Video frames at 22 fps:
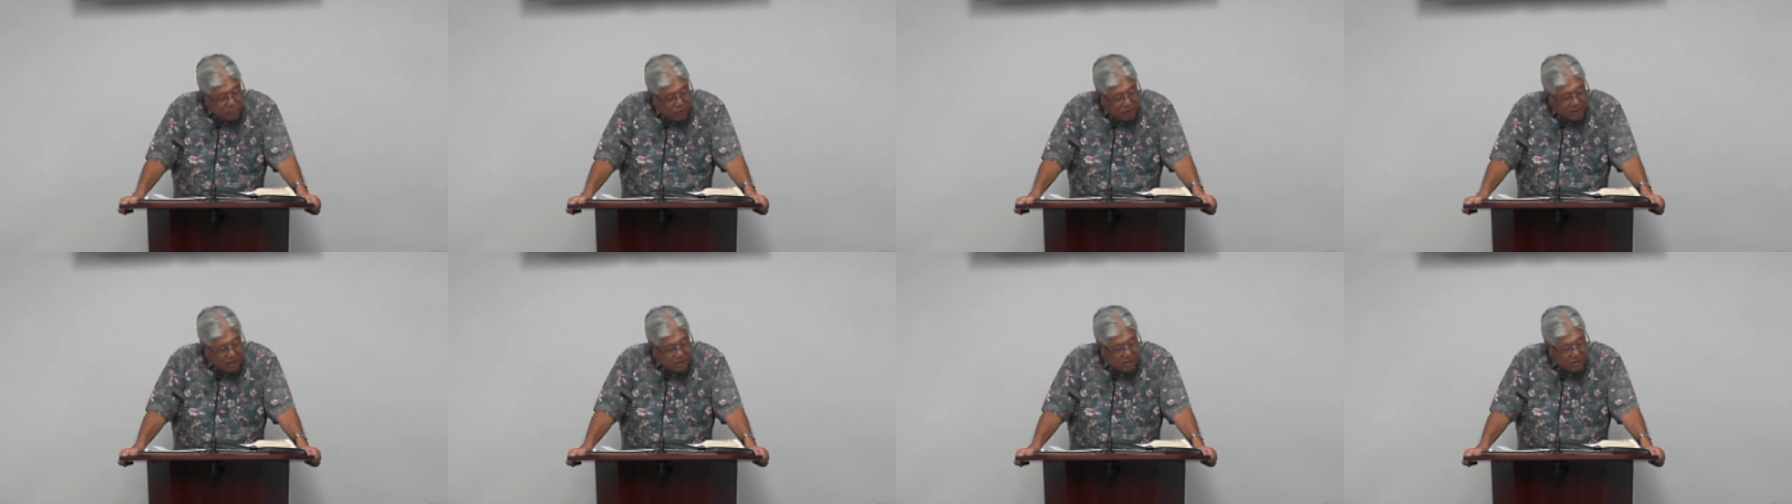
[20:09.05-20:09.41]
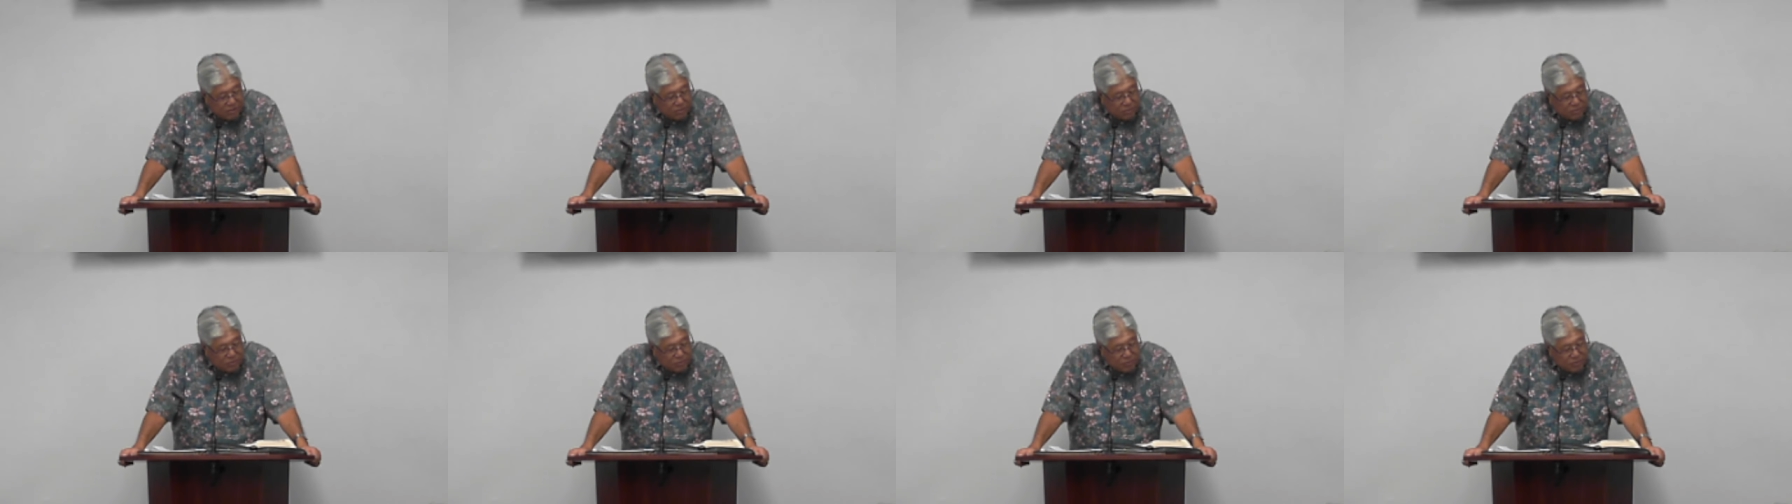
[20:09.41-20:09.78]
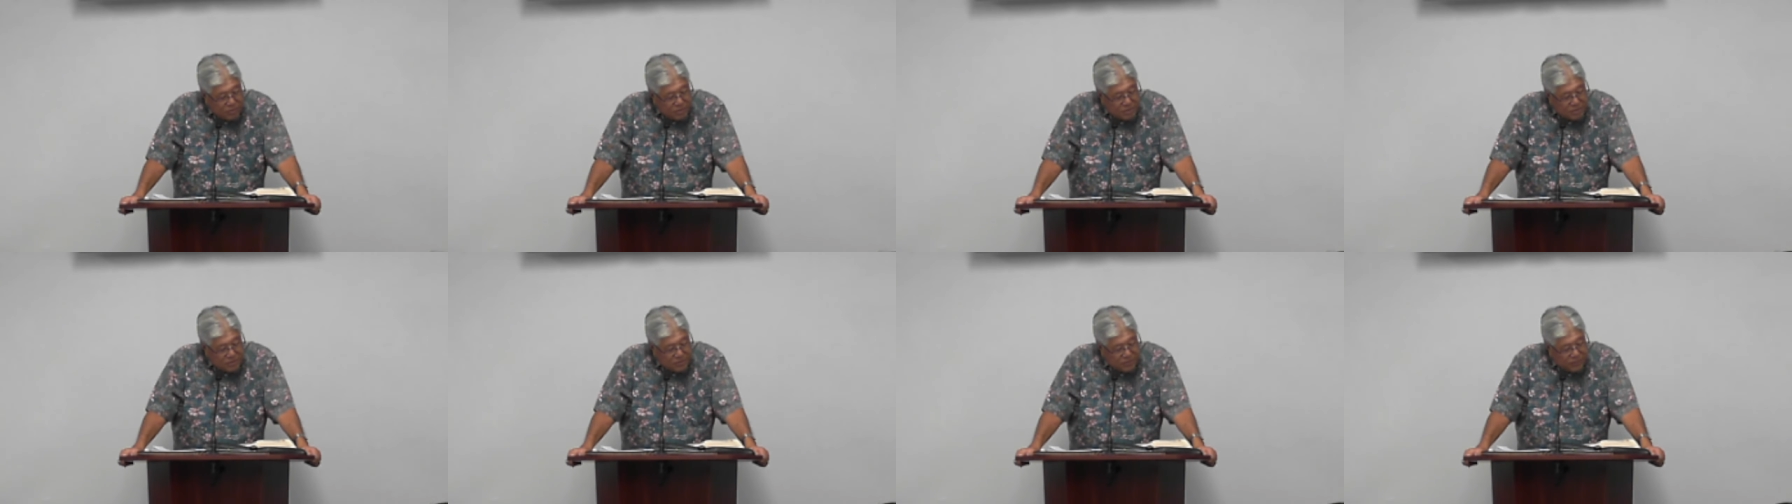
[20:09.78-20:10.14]
practical
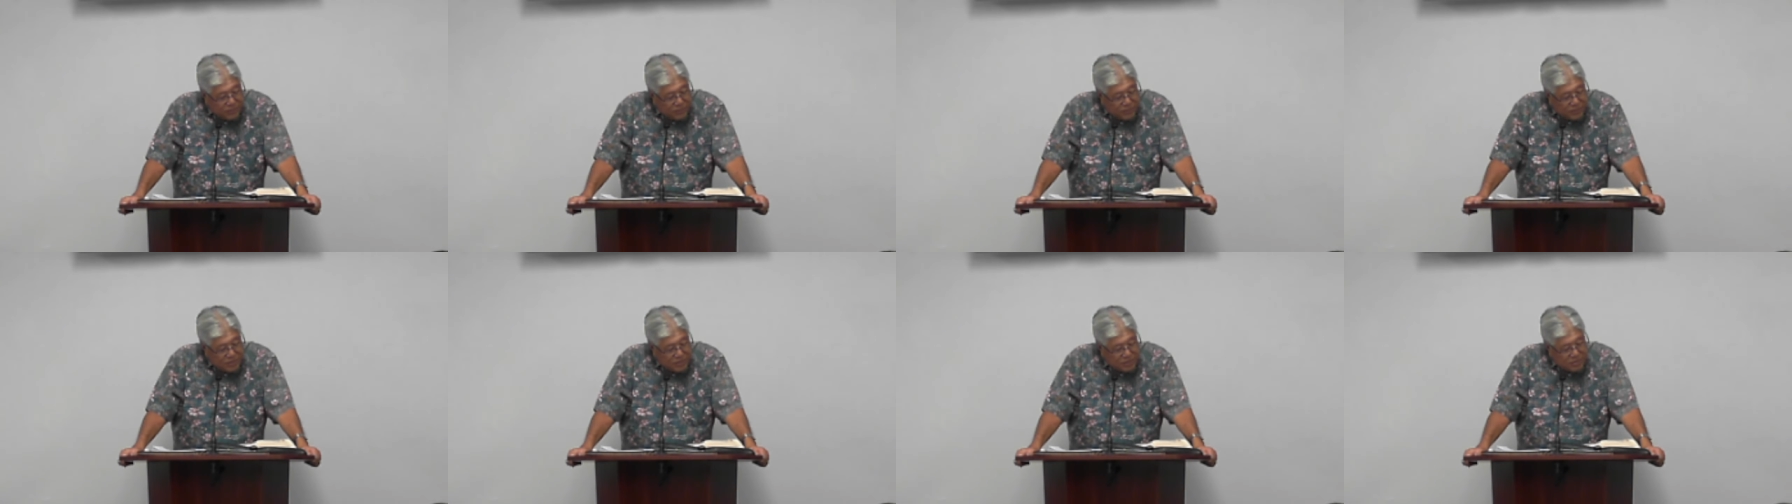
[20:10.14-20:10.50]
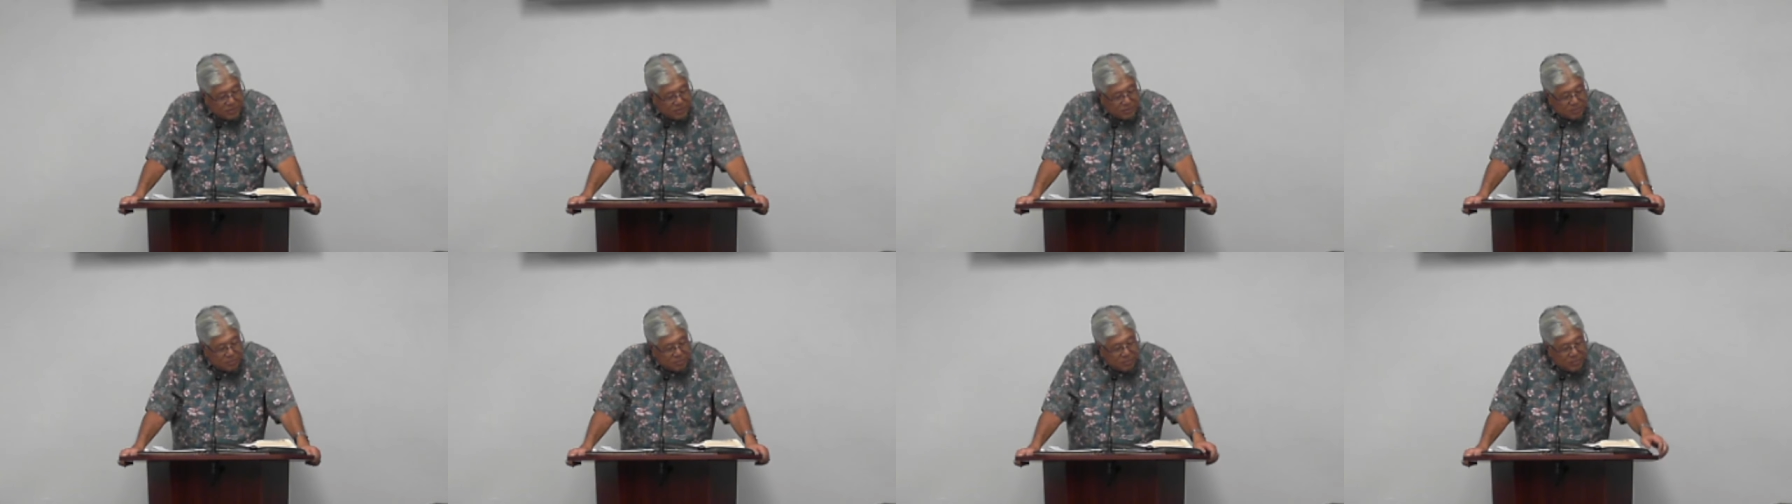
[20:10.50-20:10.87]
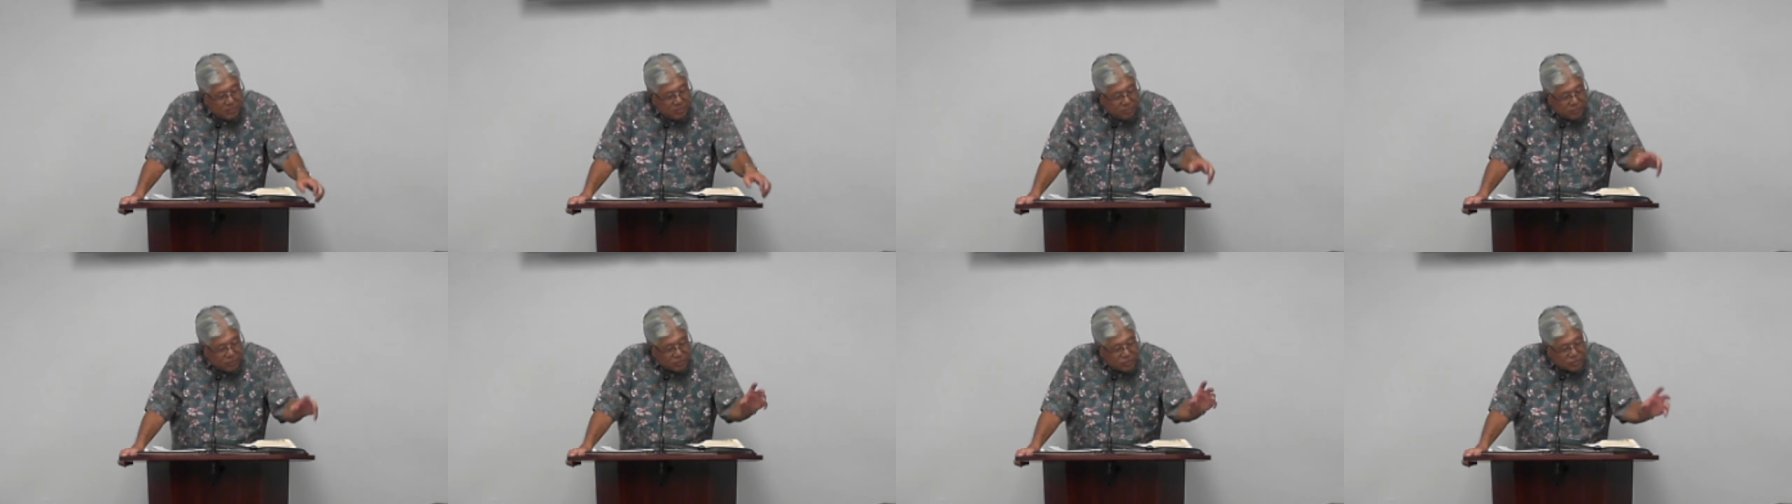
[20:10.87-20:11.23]
words of wisdom:
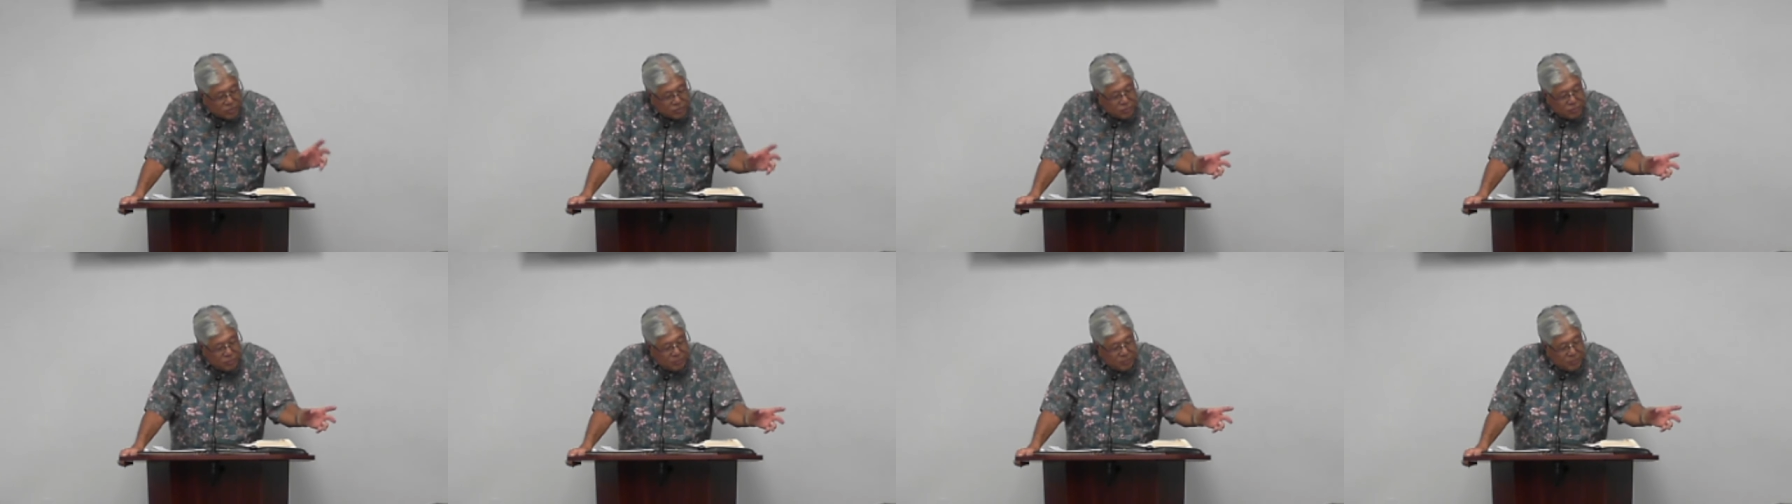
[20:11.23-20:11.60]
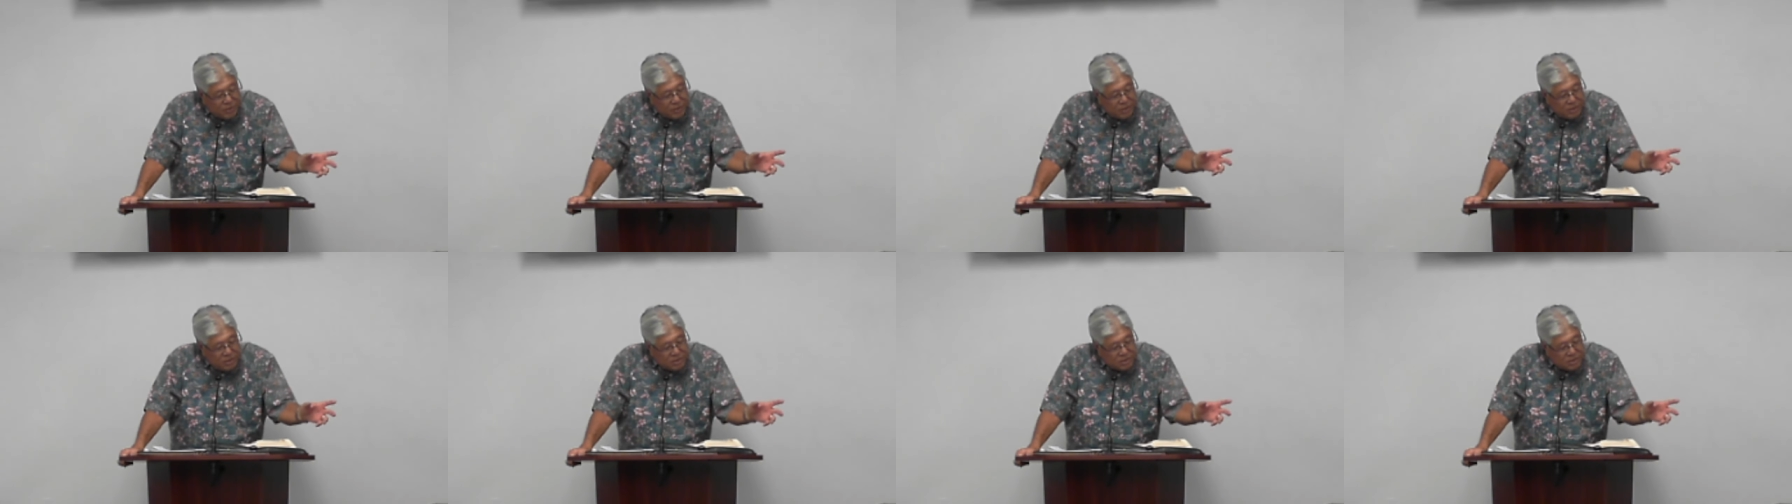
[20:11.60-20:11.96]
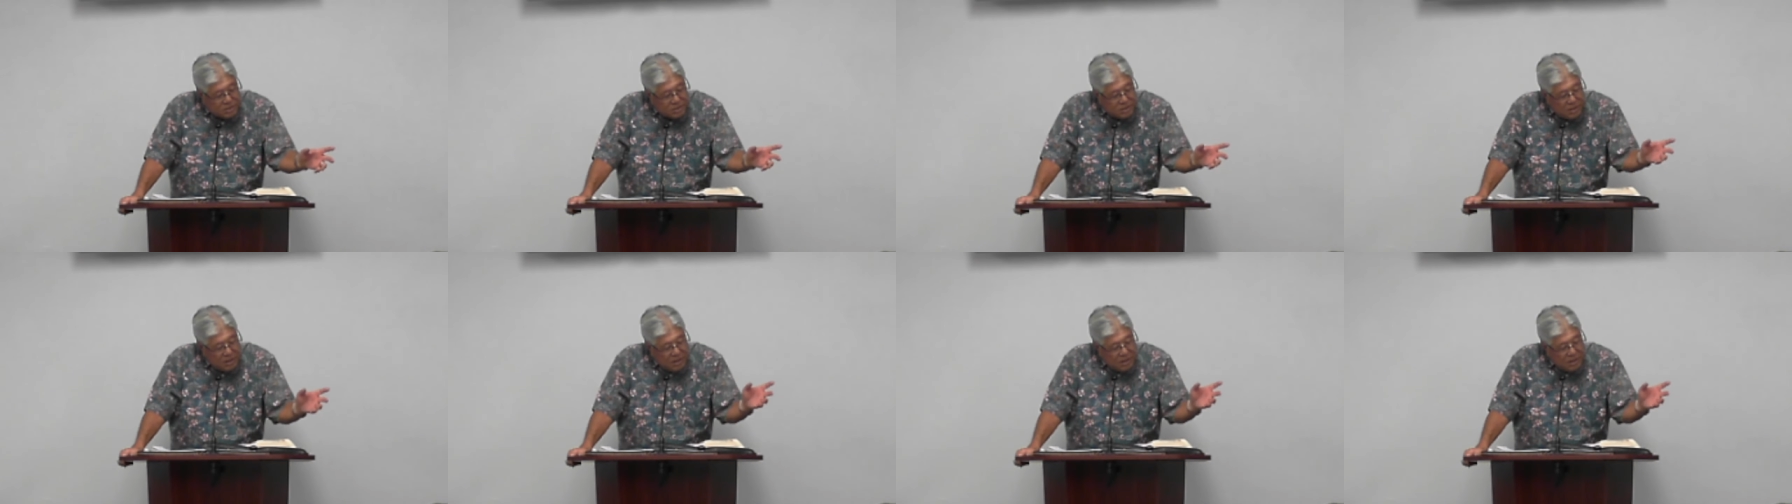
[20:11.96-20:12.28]
pursue peace,